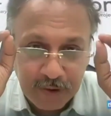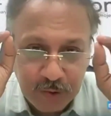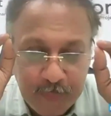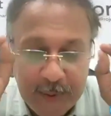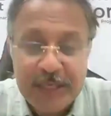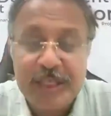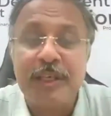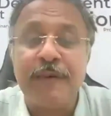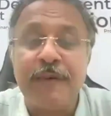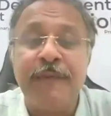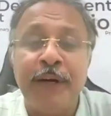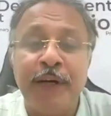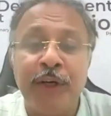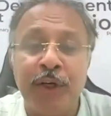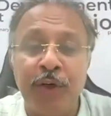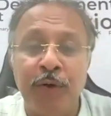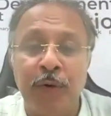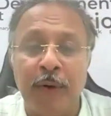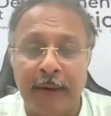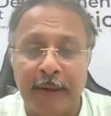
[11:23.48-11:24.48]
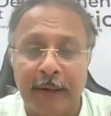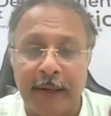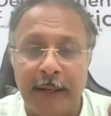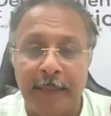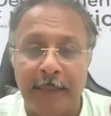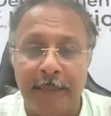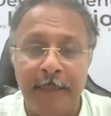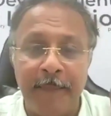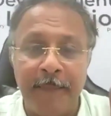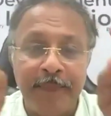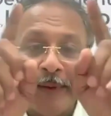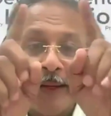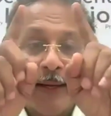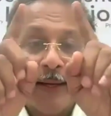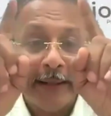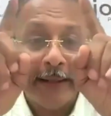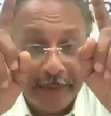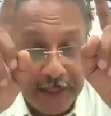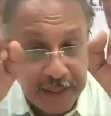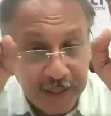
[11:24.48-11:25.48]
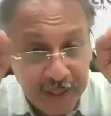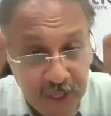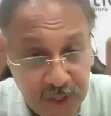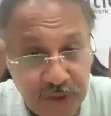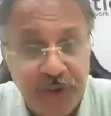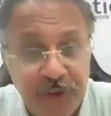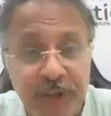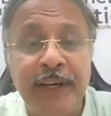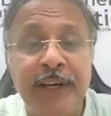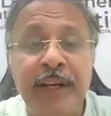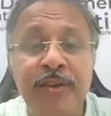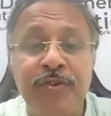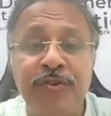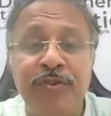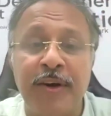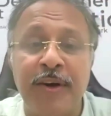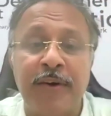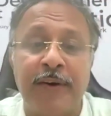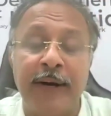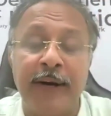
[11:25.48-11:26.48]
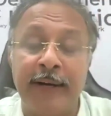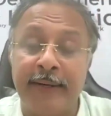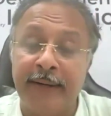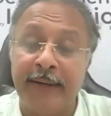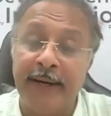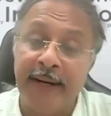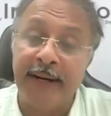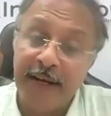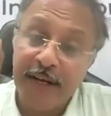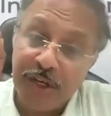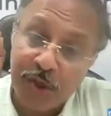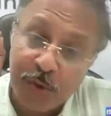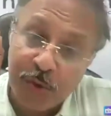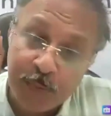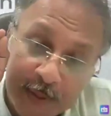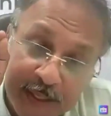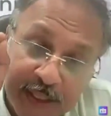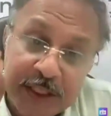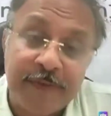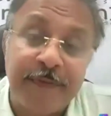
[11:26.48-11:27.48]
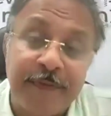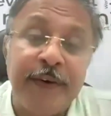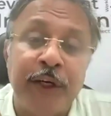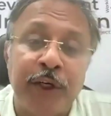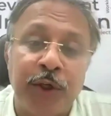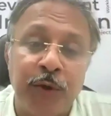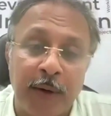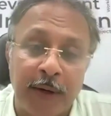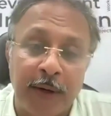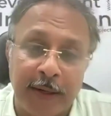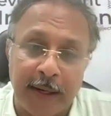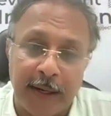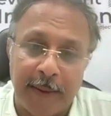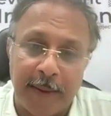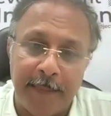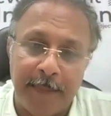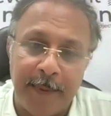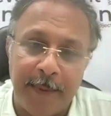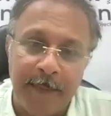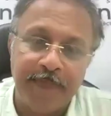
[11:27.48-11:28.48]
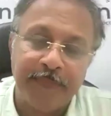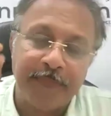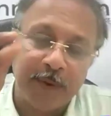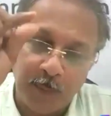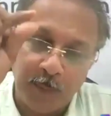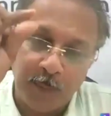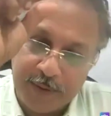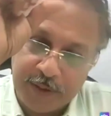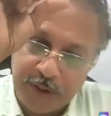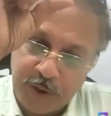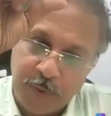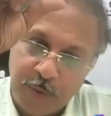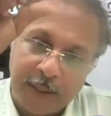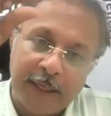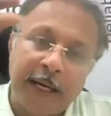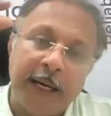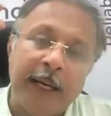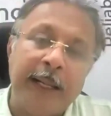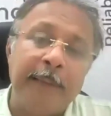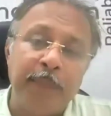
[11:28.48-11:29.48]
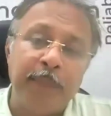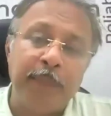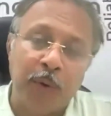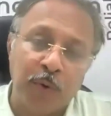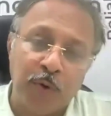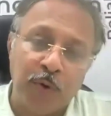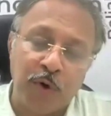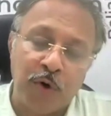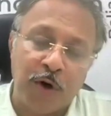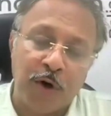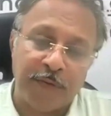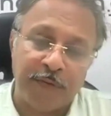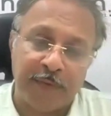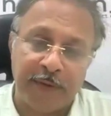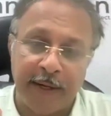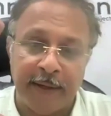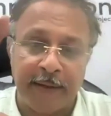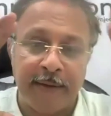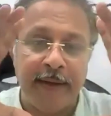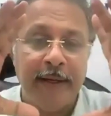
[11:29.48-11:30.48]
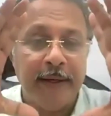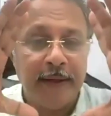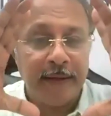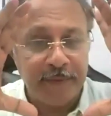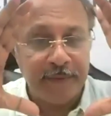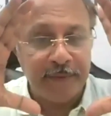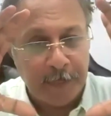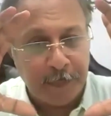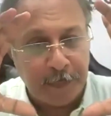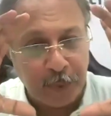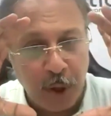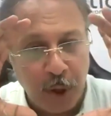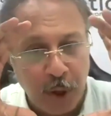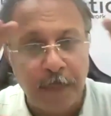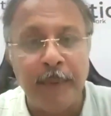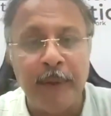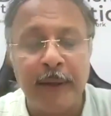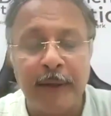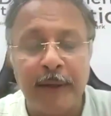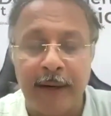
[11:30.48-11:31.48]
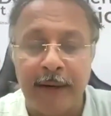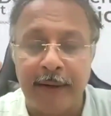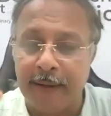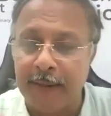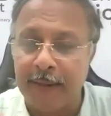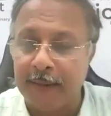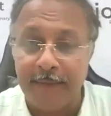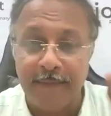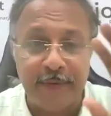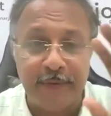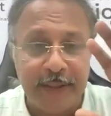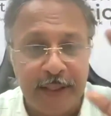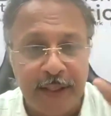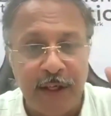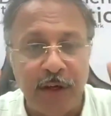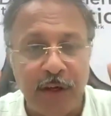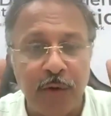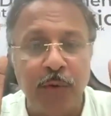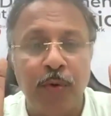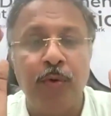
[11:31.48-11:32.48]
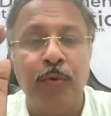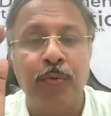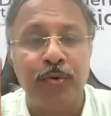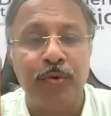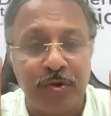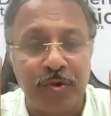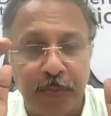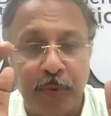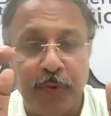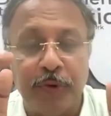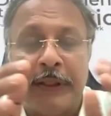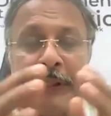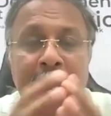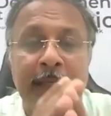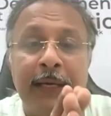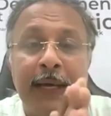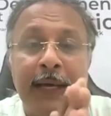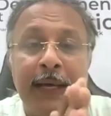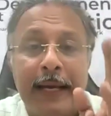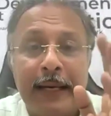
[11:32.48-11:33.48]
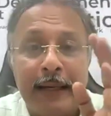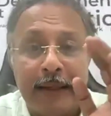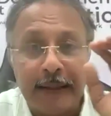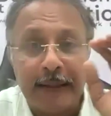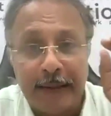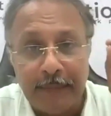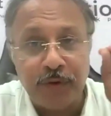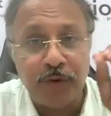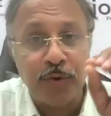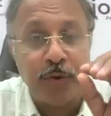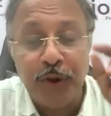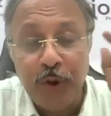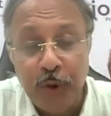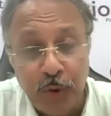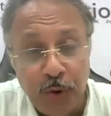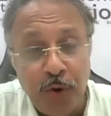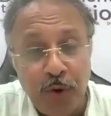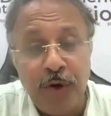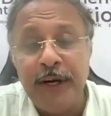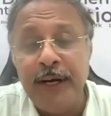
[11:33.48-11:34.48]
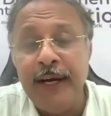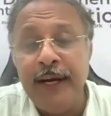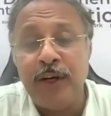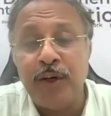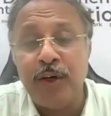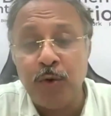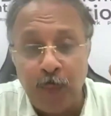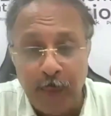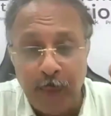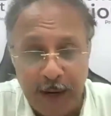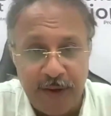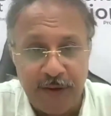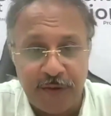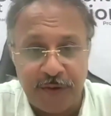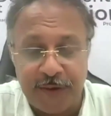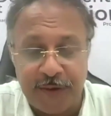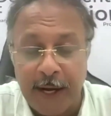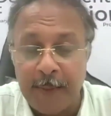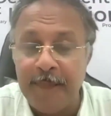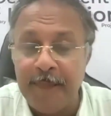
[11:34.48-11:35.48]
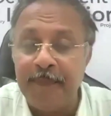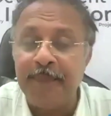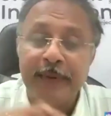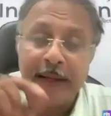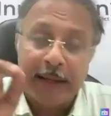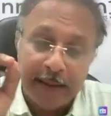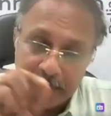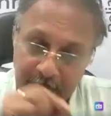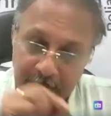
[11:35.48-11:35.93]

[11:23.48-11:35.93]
specific to your club. The receipt is generated specific to your club with your club logo on that, the proper content. Everything will go smoothly. So you don't need to waste time